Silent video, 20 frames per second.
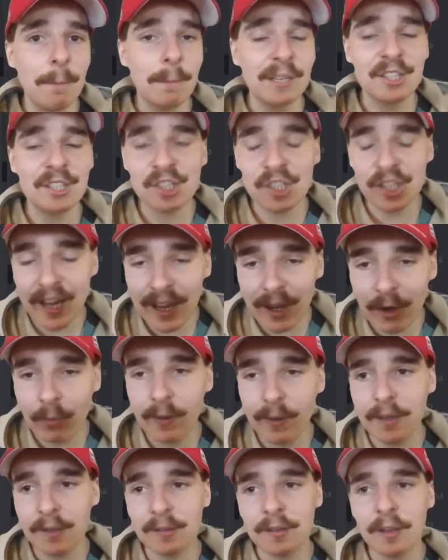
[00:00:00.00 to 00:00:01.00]
But gee
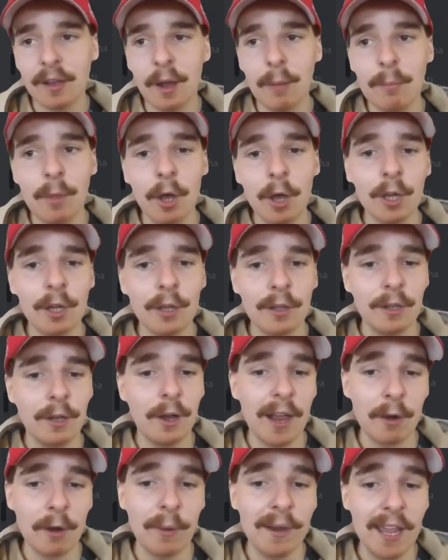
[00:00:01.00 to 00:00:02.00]
whiz, I'm not...
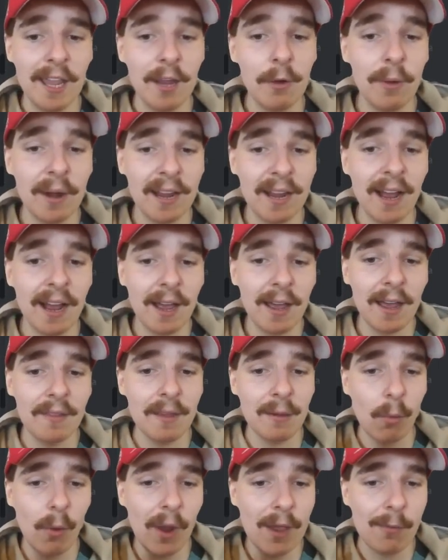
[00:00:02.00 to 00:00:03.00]
Like, when he went out and
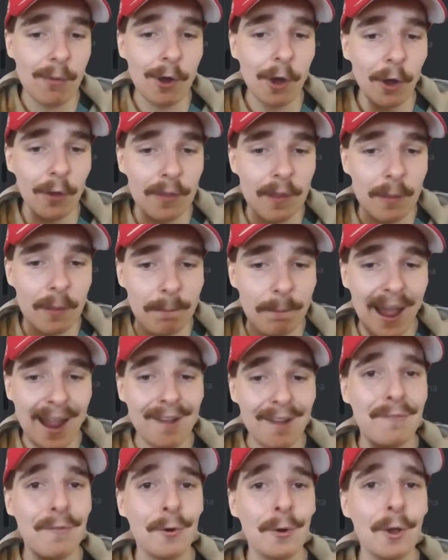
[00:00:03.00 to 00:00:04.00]
then we were on the
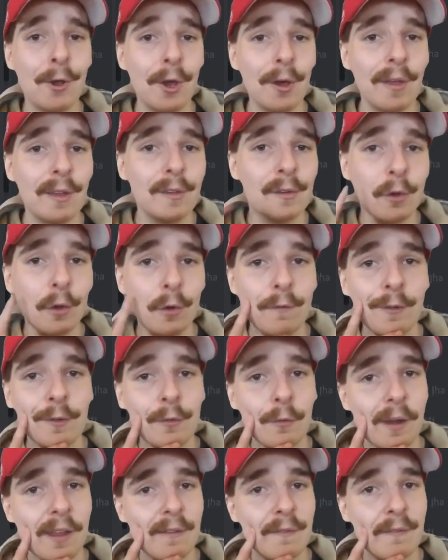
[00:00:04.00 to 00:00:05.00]
back foot early, 2 for
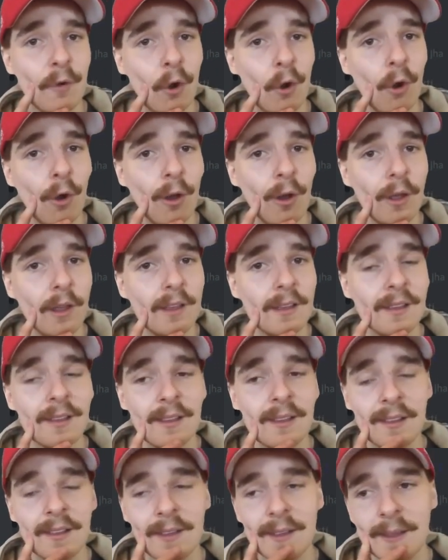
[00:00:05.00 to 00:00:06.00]

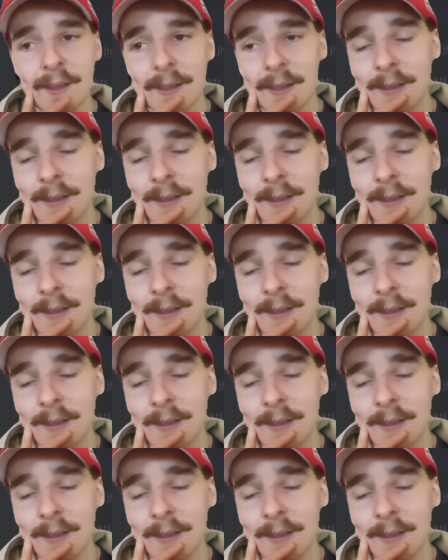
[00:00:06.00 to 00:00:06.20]
24.